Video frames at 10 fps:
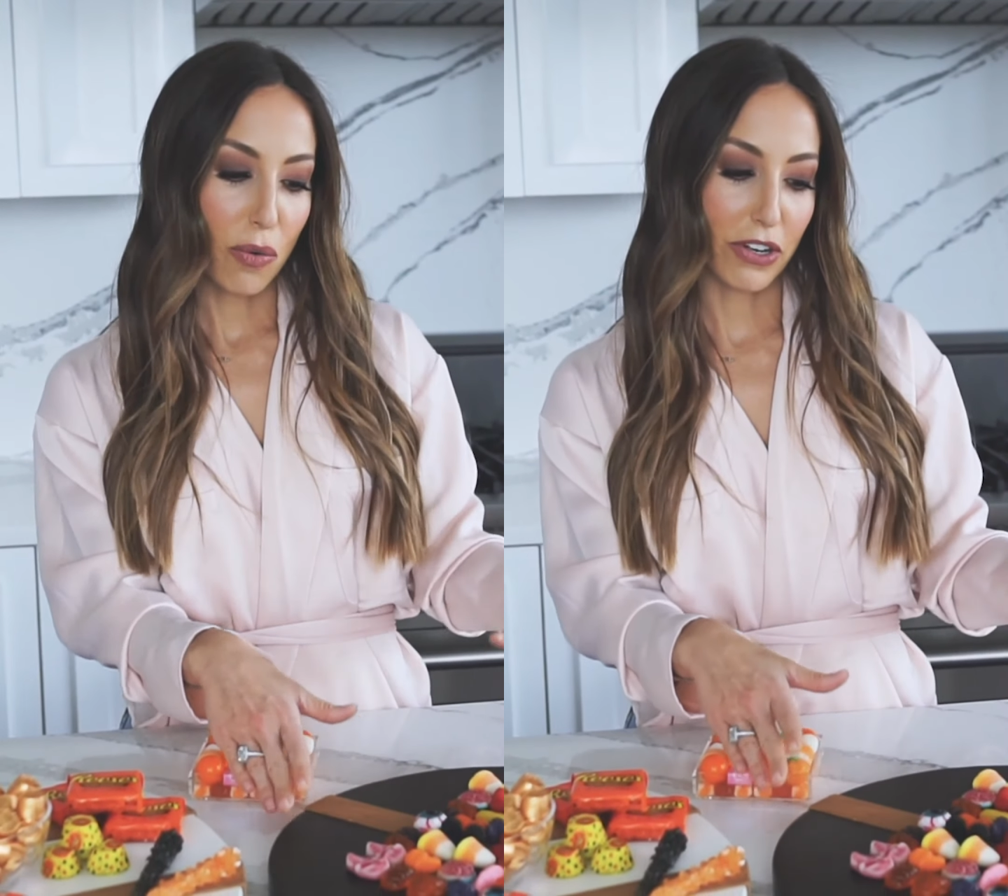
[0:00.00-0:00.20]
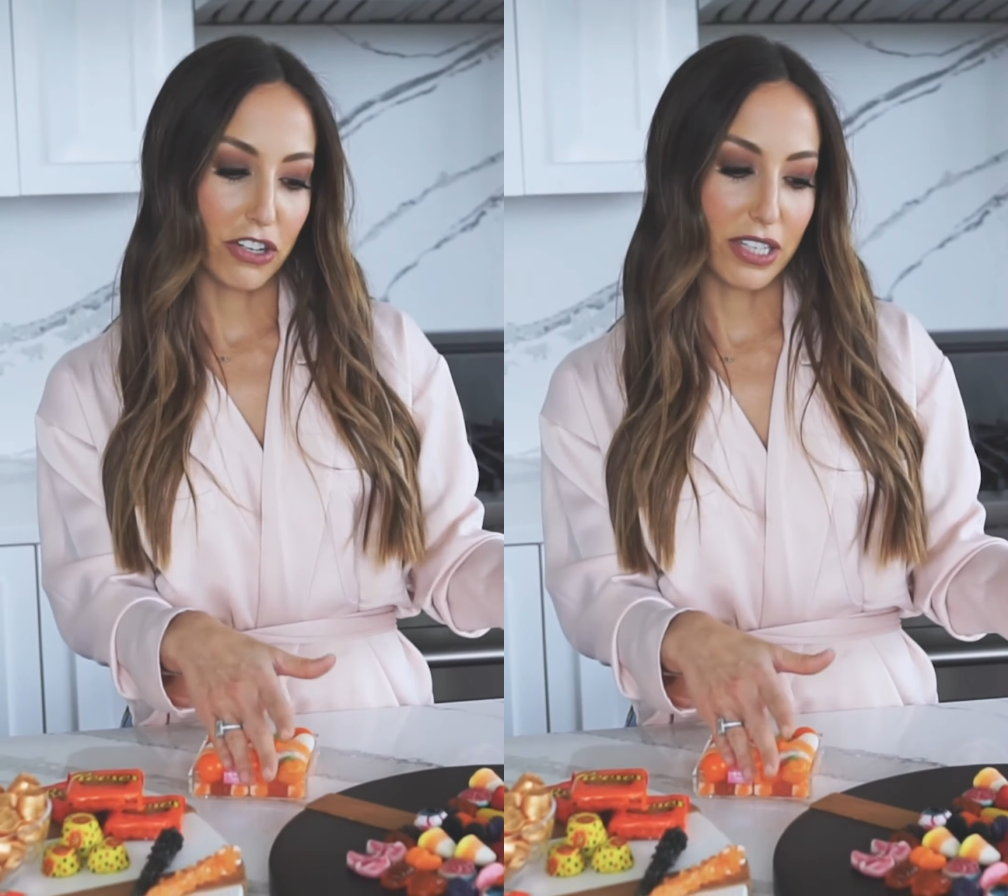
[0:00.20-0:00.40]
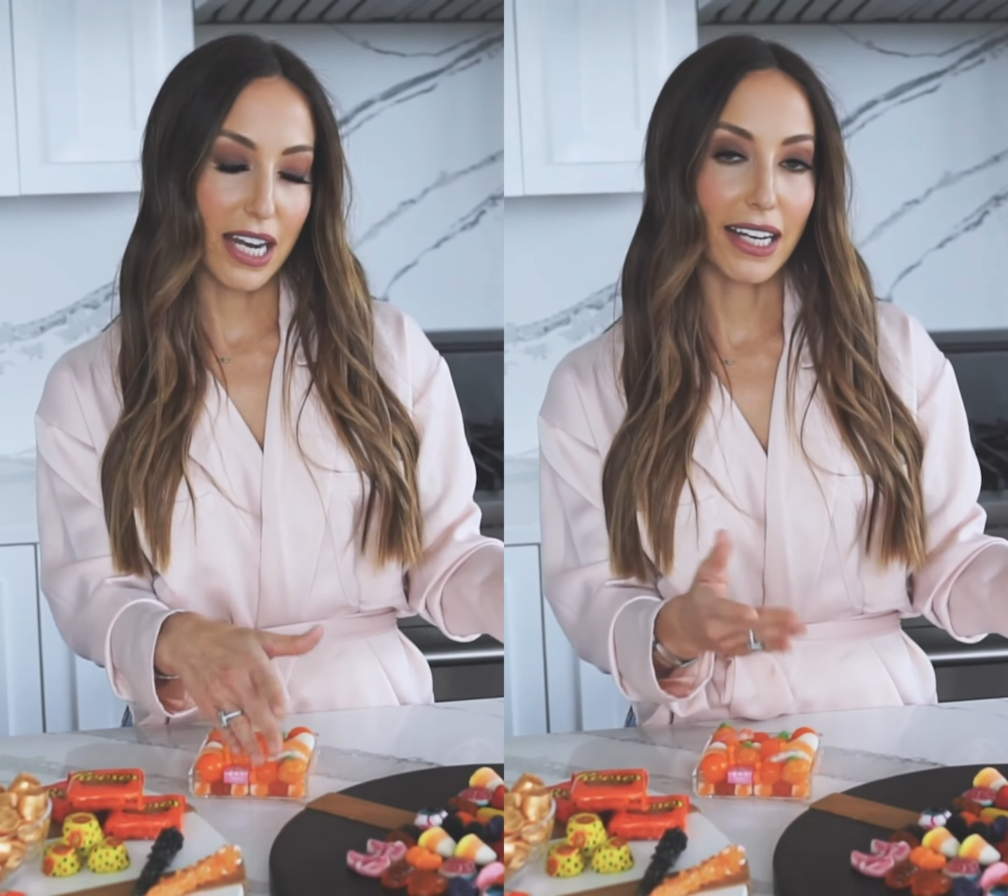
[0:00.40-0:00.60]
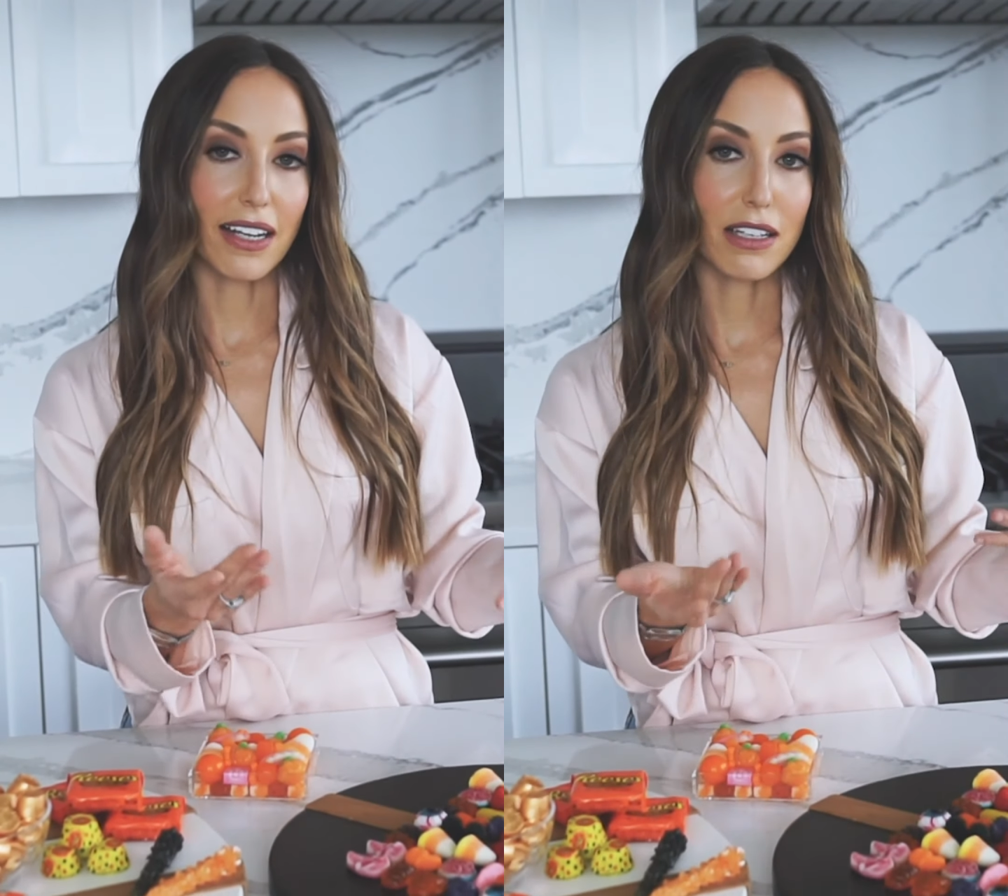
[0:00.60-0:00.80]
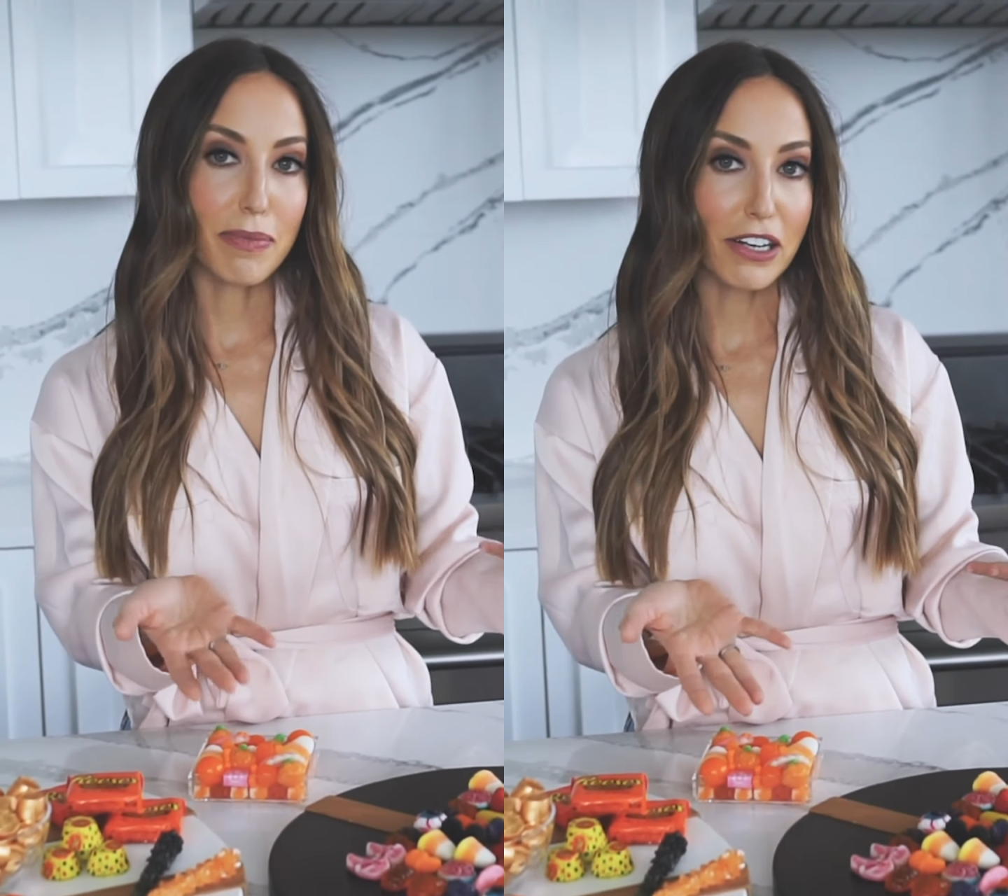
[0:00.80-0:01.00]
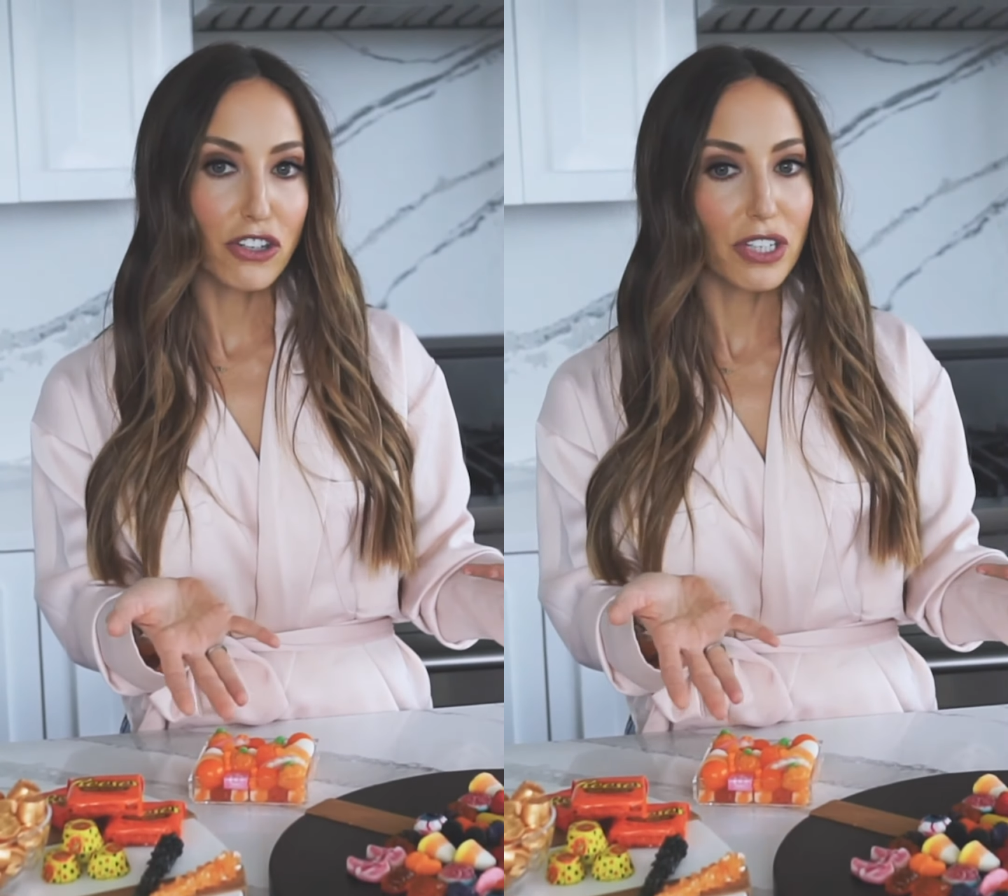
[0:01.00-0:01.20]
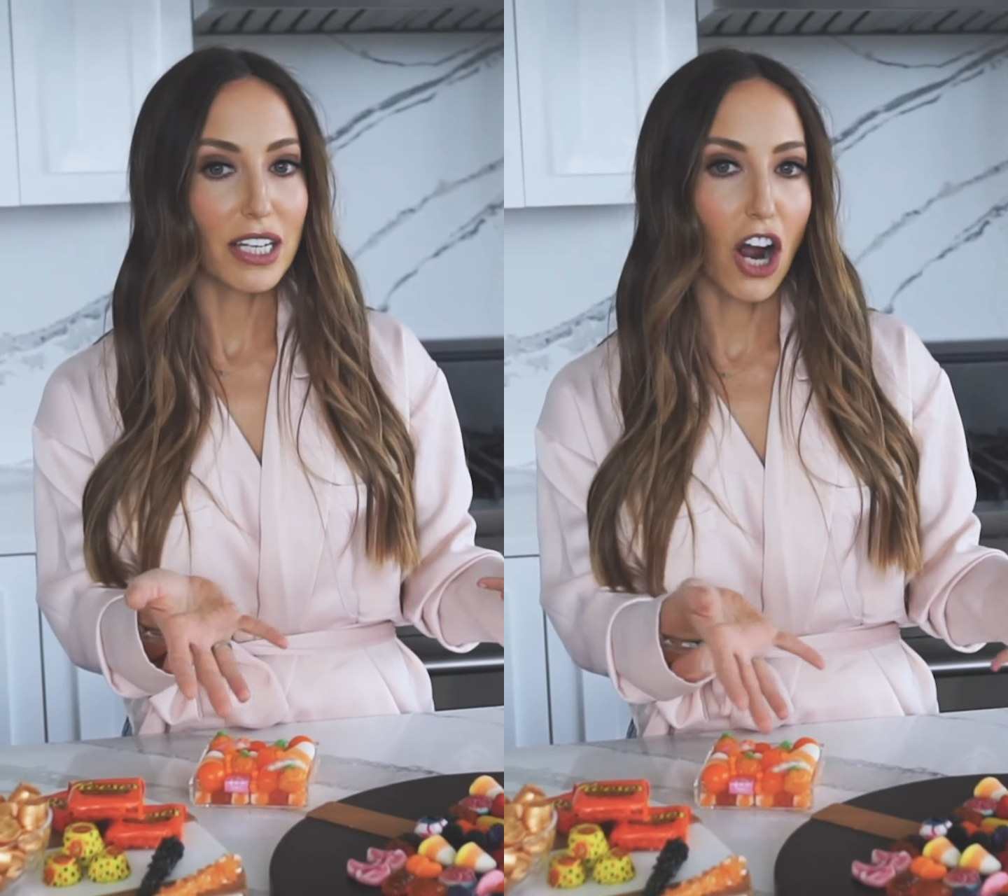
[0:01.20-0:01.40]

which is taking specialty,